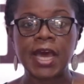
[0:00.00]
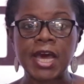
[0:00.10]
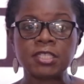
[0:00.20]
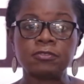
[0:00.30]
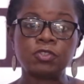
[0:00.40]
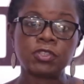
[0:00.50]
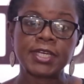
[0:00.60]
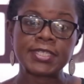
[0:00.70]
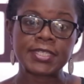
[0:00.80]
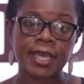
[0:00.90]
As of
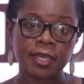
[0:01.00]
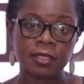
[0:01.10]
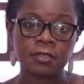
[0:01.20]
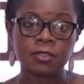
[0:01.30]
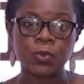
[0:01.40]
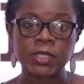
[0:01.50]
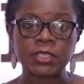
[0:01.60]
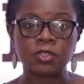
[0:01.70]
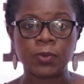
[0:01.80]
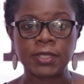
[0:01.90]
July 2nd,
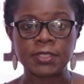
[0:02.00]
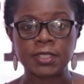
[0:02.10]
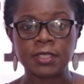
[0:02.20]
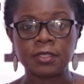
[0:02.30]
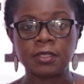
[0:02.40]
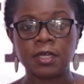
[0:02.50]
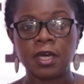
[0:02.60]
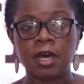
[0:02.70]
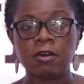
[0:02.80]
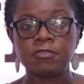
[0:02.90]
2020,
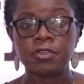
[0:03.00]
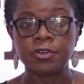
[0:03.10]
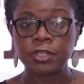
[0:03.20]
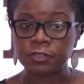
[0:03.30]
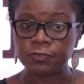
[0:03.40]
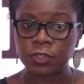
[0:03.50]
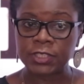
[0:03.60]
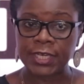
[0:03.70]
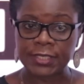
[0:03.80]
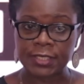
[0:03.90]
of the 34
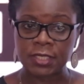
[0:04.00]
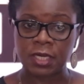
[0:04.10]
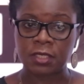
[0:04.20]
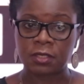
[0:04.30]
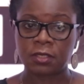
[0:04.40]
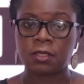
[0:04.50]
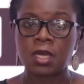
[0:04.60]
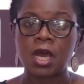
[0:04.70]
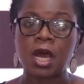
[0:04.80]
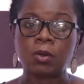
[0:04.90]
tests done,
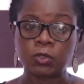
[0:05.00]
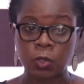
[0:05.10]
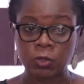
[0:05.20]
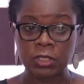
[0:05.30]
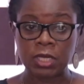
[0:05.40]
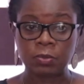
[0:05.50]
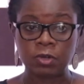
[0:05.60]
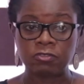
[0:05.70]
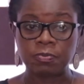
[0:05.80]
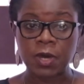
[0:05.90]
our total number
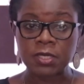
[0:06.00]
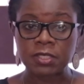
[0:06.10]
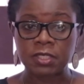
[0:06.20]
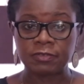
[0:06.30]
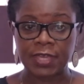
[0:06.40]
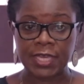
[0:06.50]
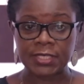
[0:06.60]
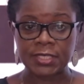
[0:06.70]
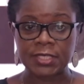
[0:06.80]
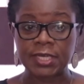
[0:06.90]
of positive
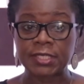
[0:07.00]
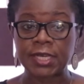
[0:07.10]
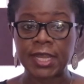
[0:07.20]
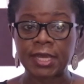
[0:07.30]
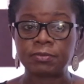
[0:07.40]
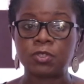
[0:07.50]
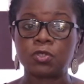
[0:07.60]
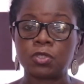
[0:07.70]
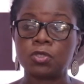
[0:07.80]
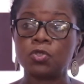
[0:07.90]
cases has climbed
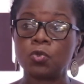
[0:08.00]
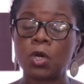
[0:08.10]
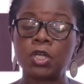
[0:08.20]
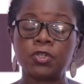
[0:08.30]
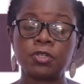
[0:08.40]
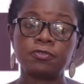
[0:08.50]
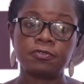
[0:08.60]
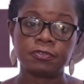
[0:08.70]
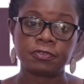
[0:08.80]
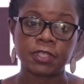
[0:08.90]
to
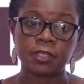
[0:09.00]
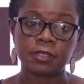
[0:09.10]
250.